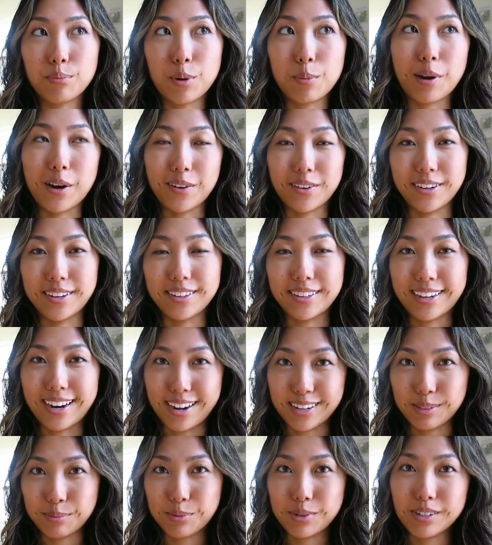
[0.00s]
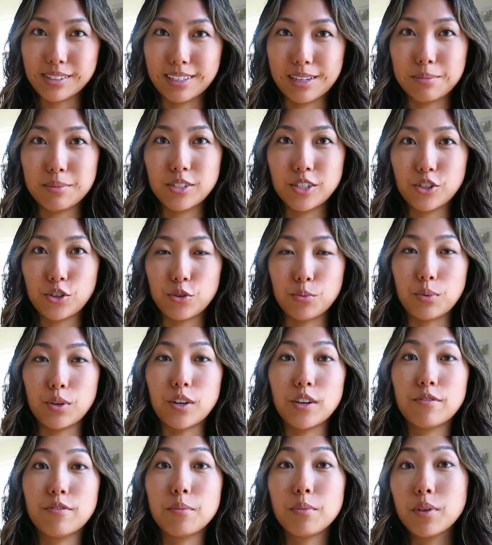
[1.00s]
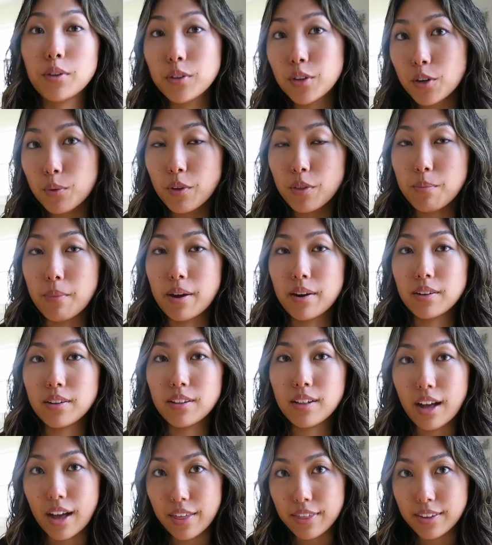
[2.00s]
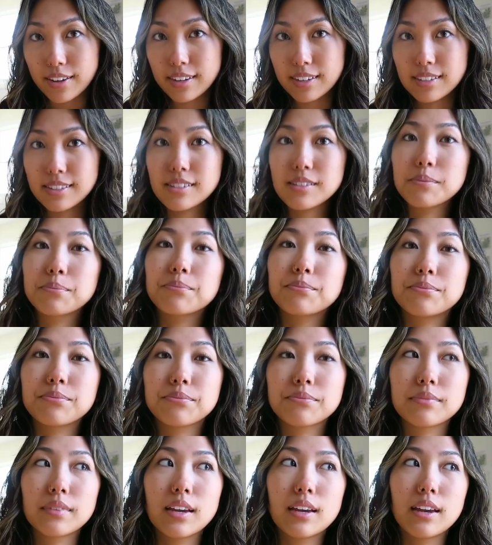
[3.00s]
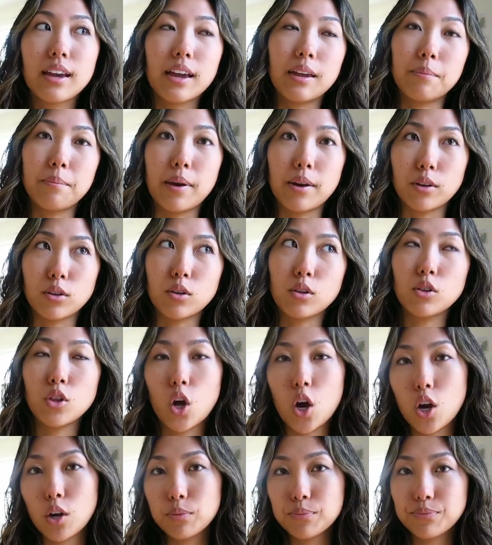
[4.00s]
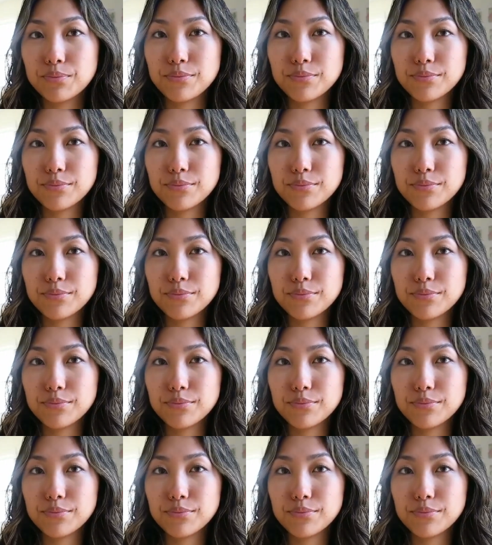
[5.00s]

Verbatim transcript: preparing in the Casper exam is to be familiar with medical ethics and medical law.